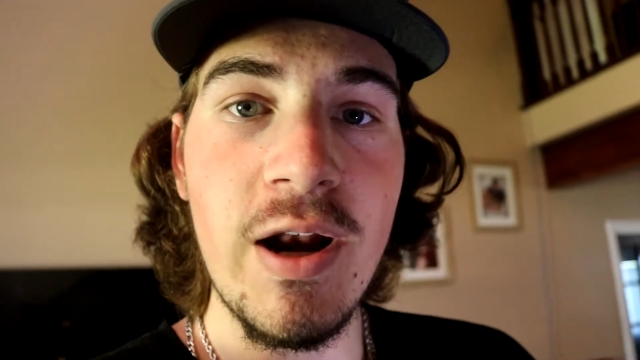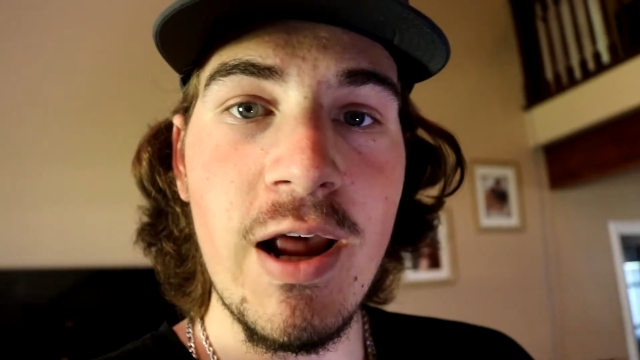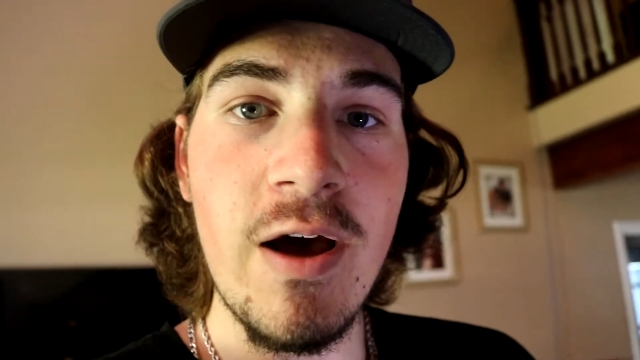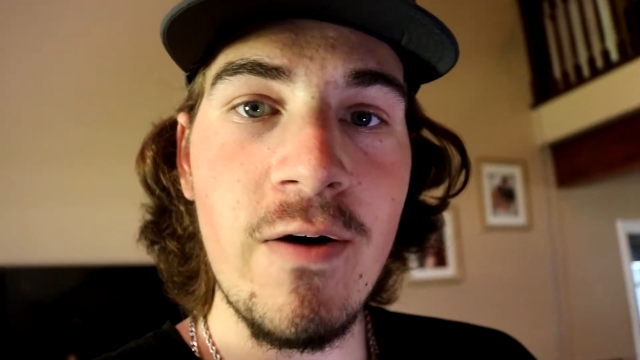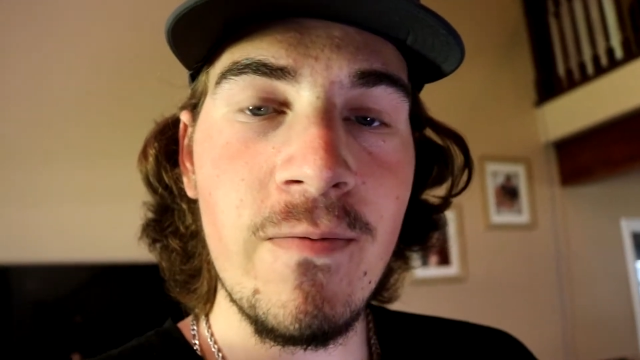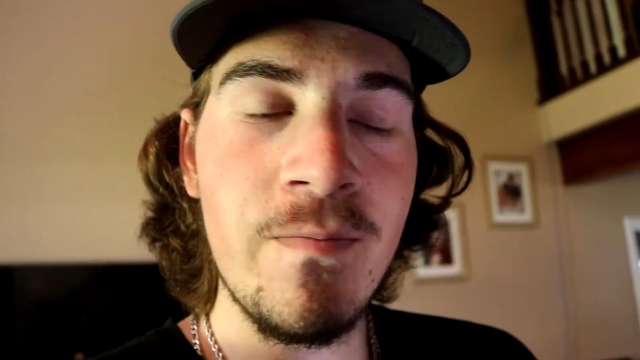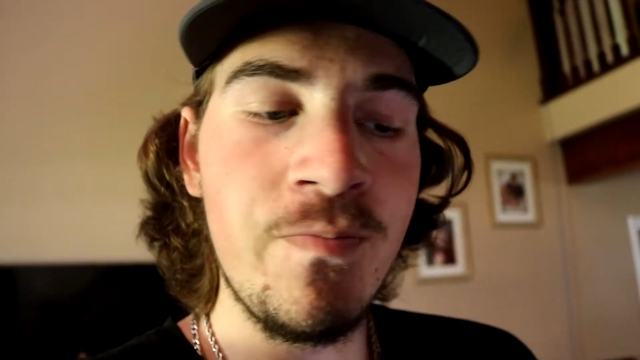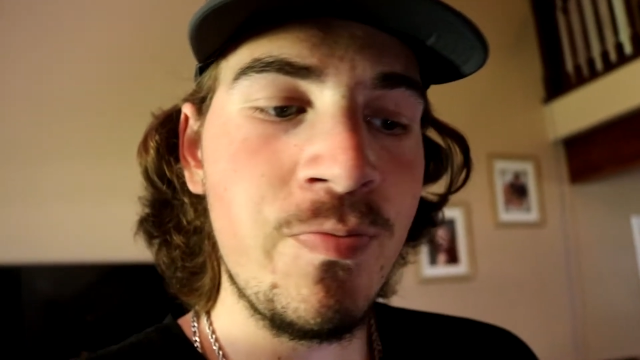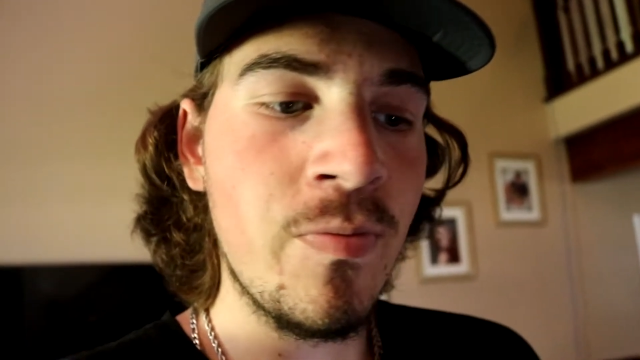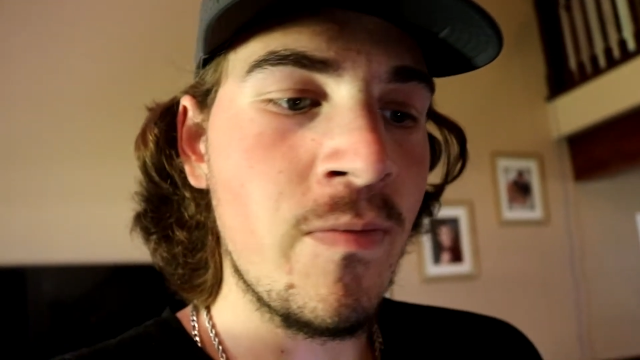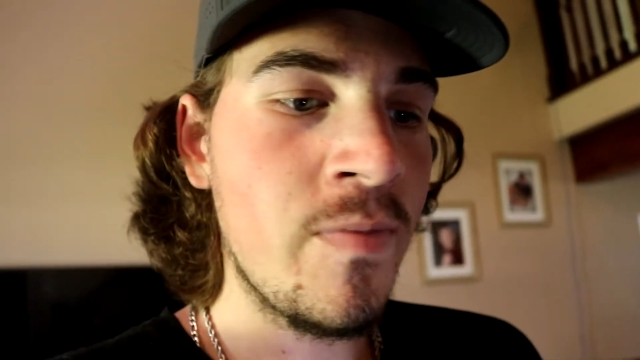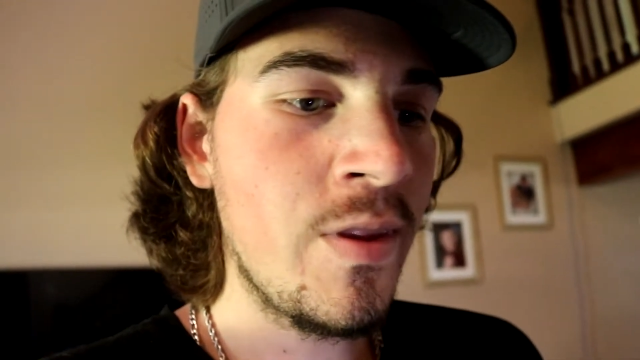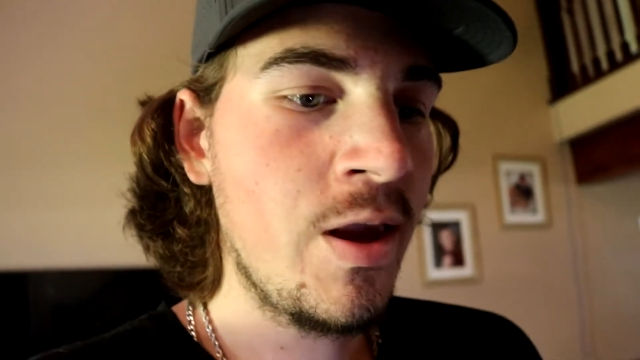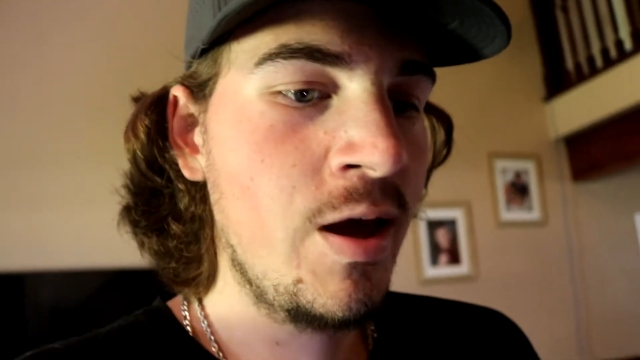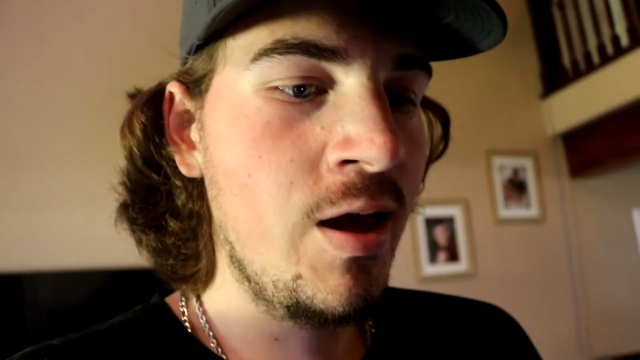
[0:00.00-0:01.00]
now.
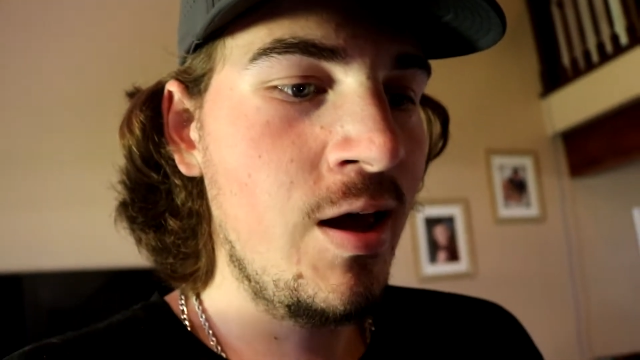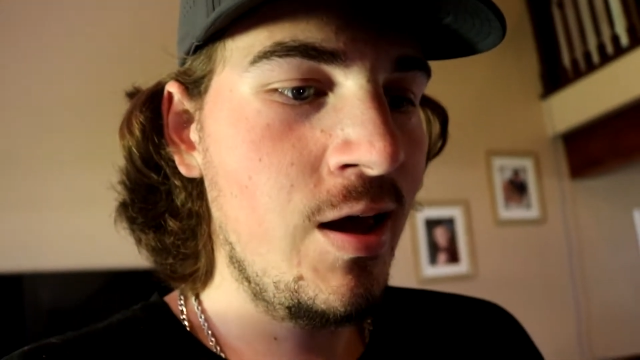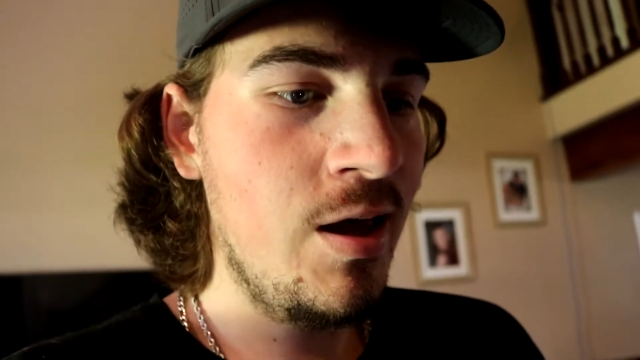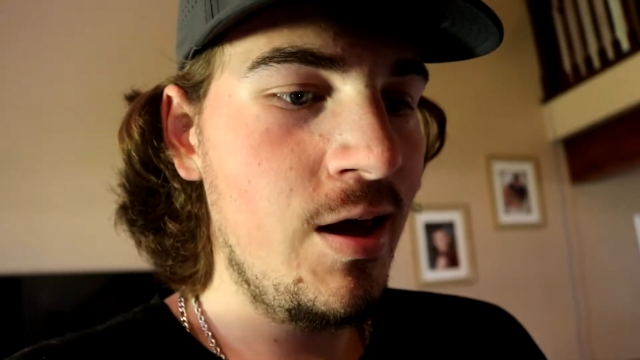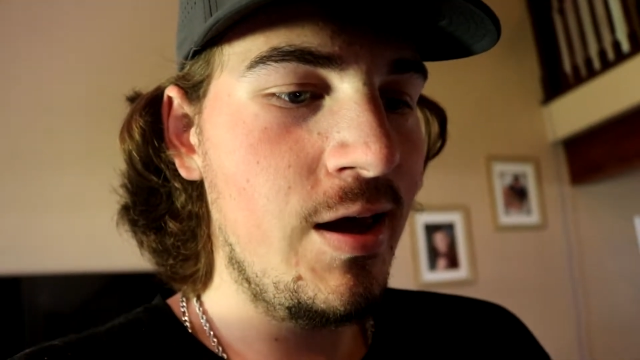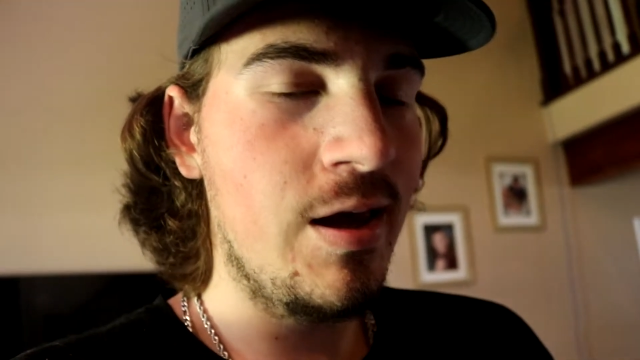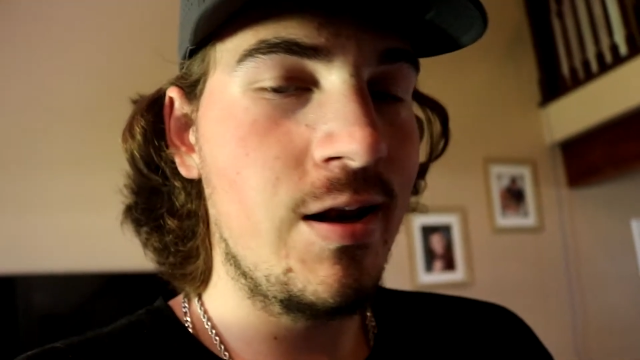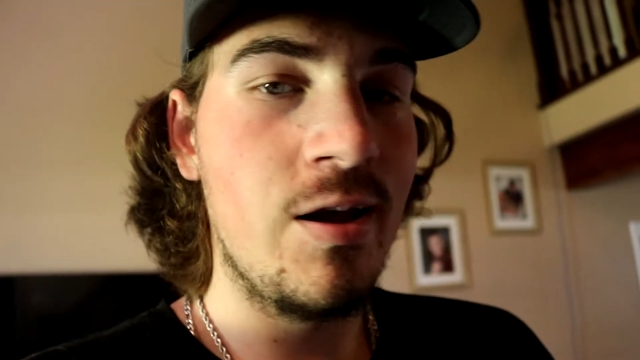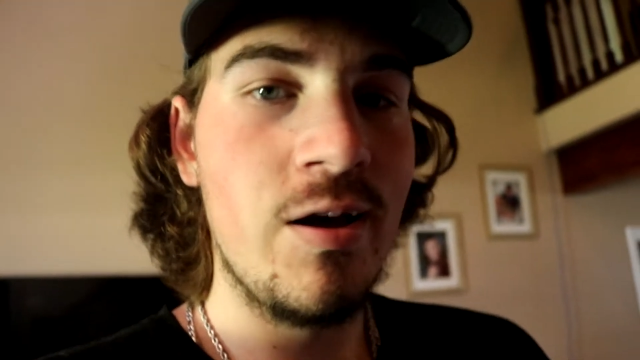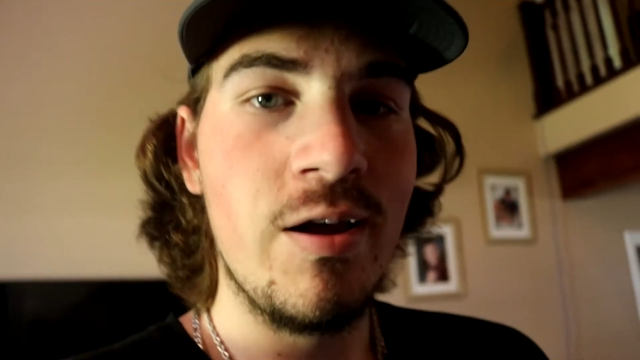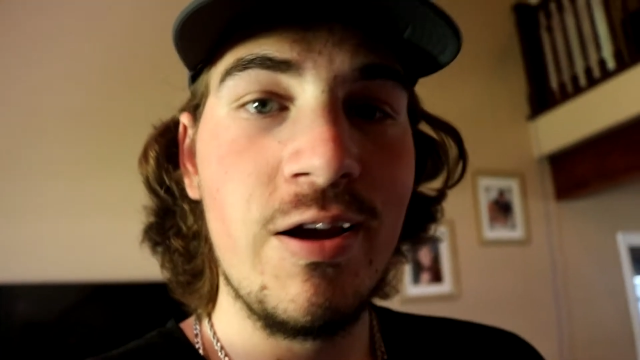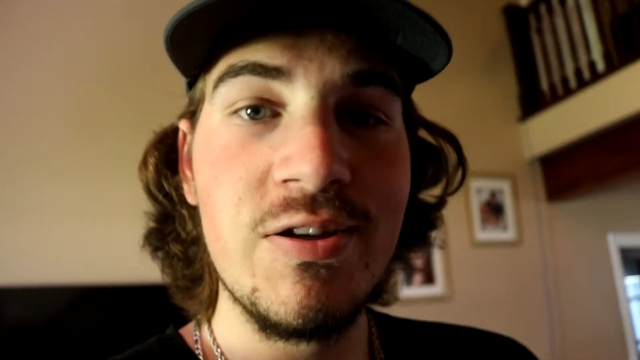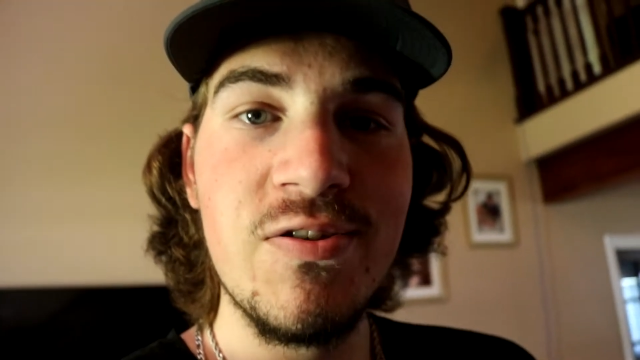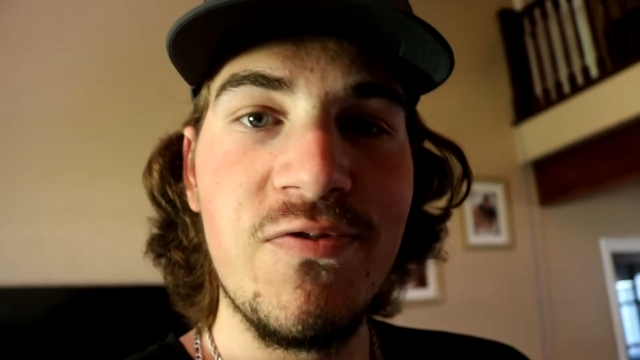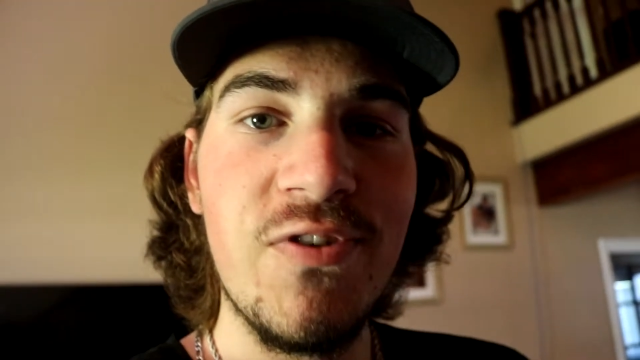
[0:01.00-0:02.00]
And
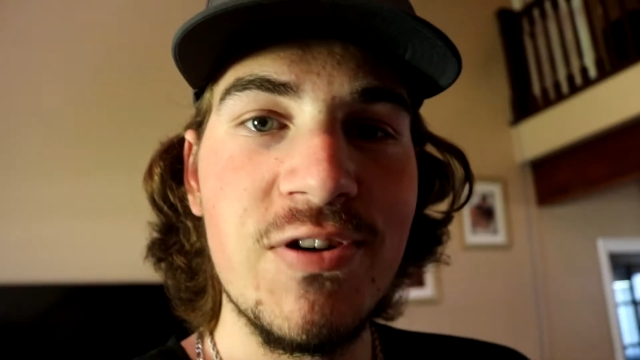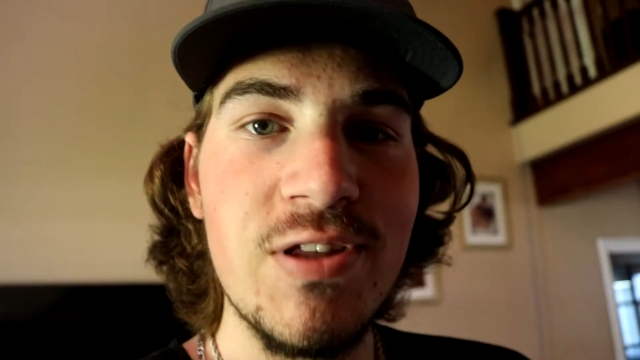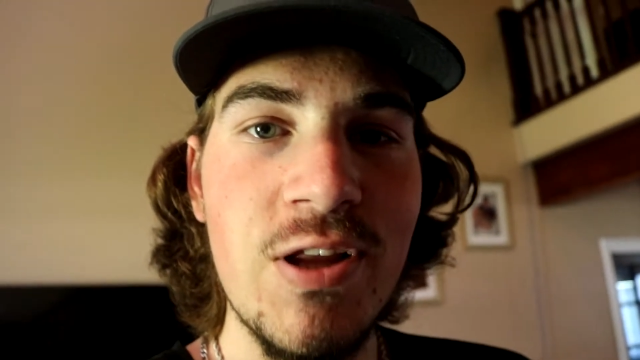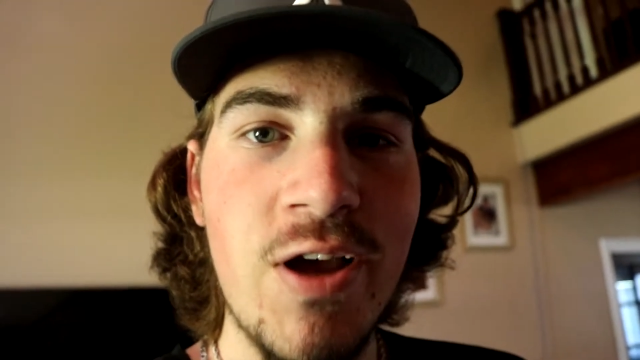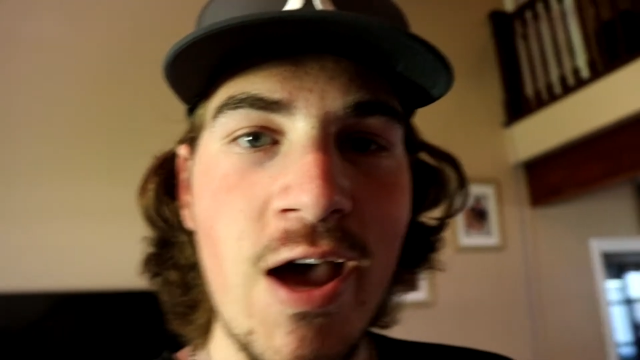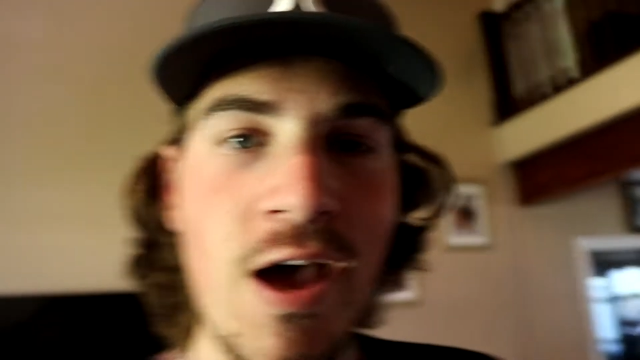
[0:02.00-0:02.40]
here's the first look